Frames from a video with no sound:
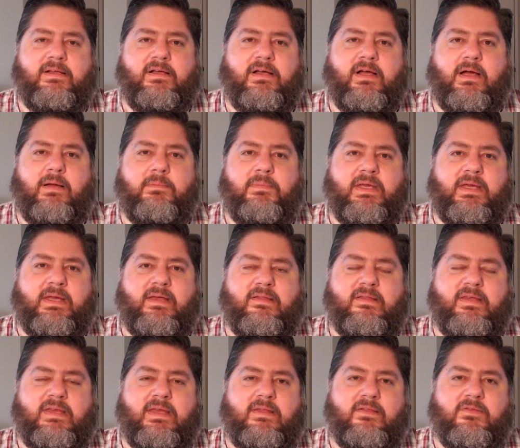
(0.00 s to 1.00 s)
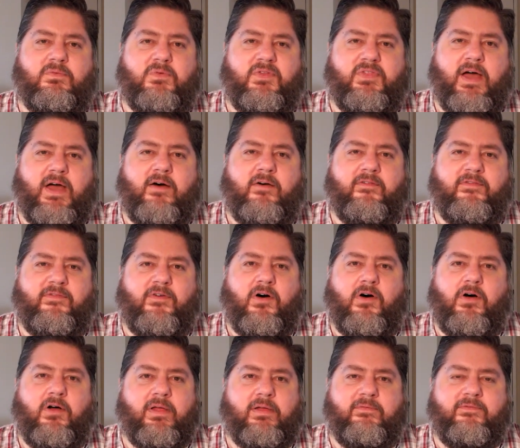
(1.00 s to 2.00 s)
um, because he's without
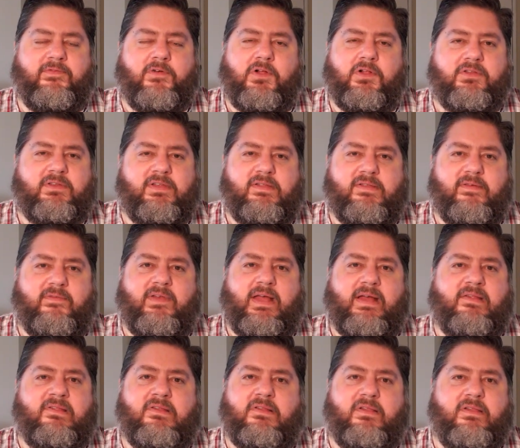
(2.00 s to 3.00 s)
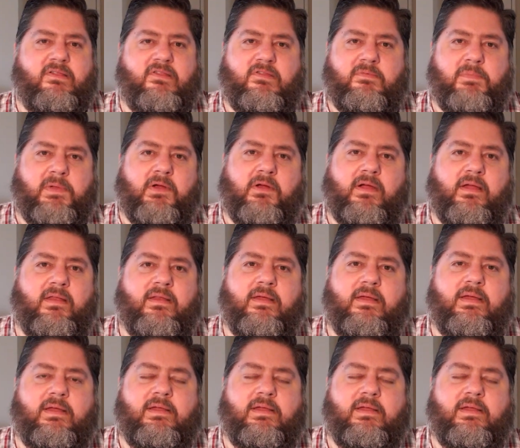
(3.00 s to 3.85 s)
fault. He's of an excellent spirit.